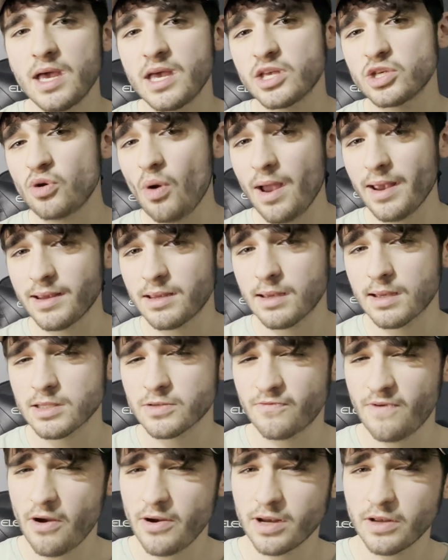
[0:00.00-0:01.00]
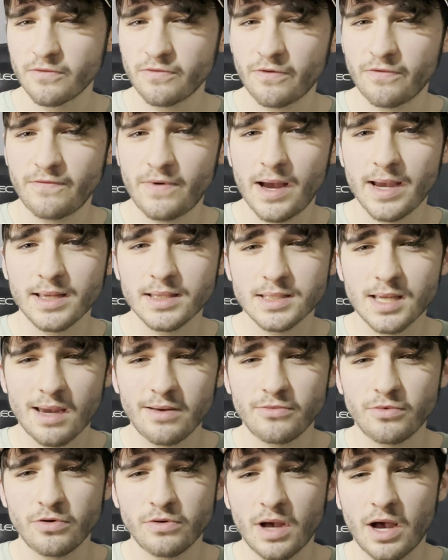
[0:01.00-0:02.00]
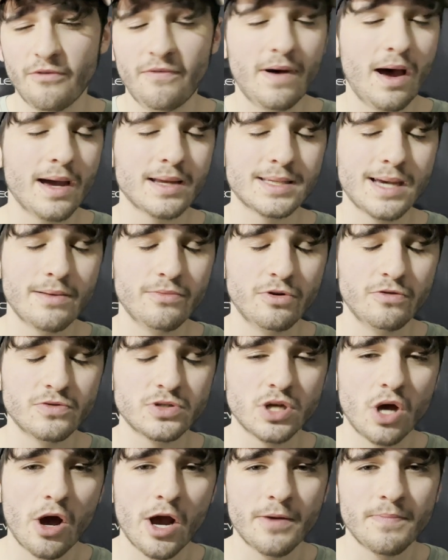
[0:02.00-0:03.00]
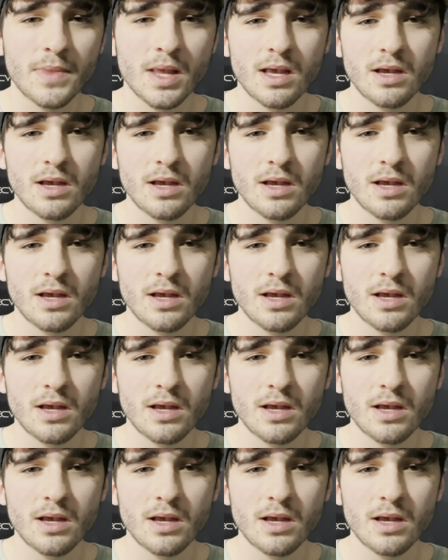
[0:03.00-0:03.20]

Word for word: It's quite good, very good for fighting type move, uh, fire type moves, sorry.